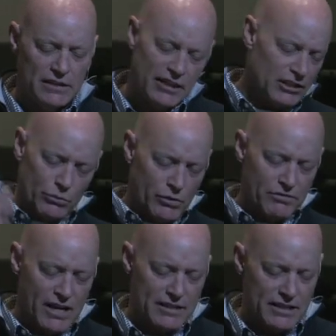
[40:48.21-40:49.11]
thinking that
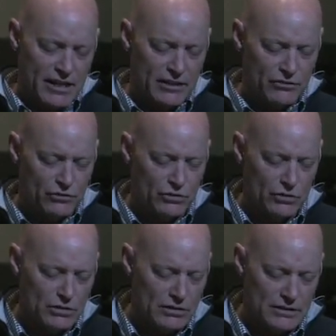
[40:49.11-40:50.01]
we've got the
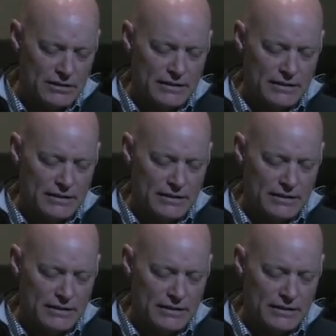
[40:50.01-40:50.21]
answer.